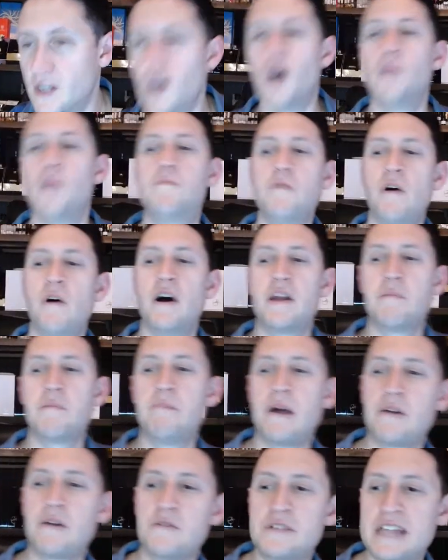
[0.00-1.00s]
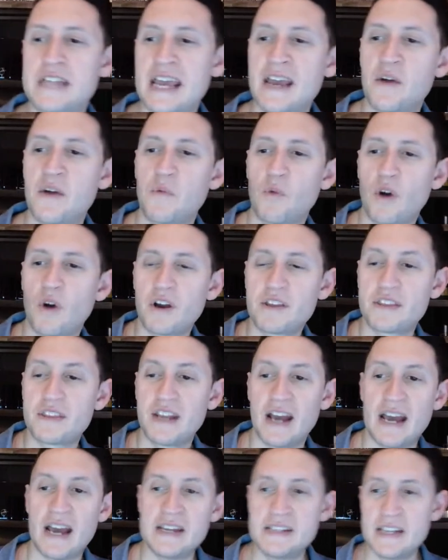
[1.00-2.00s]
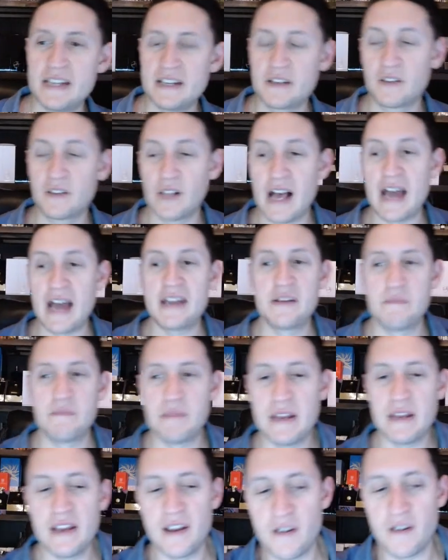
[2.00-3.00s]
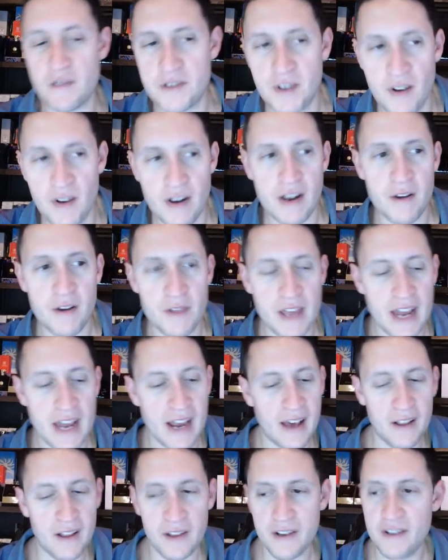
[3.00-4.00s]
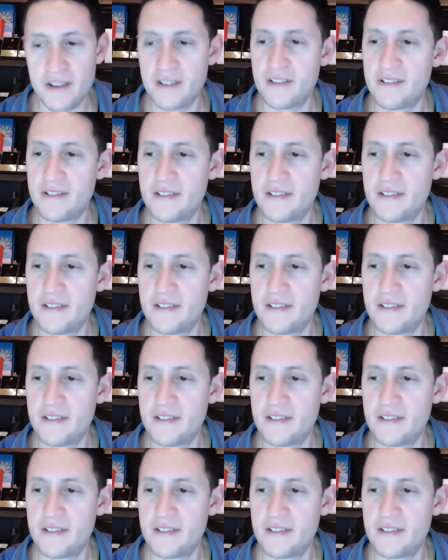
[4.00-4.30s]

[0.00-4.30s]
Hope you all had a better day at work than I did. Glad to be here. Sorry to hear that, Alan.